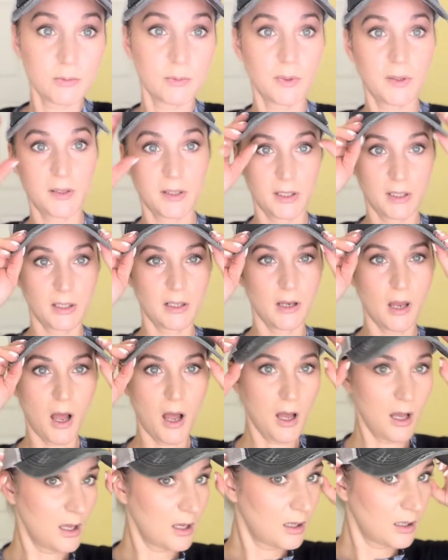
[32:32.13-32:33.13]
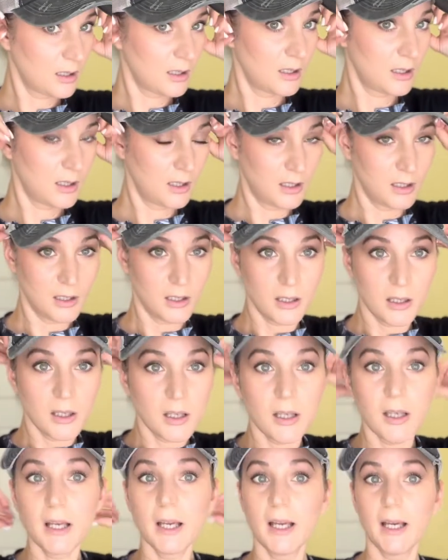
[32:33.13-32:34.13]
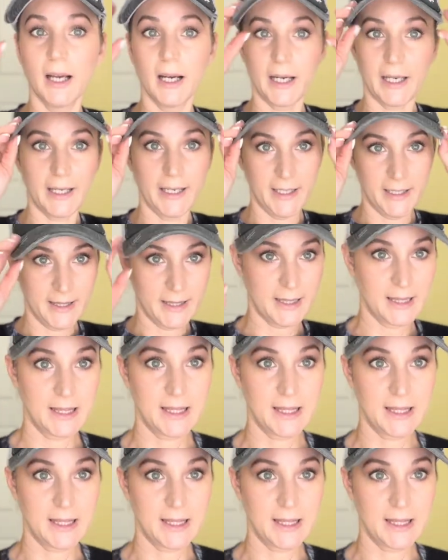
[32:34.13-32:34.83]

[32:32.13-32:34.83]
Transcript: with the claw. And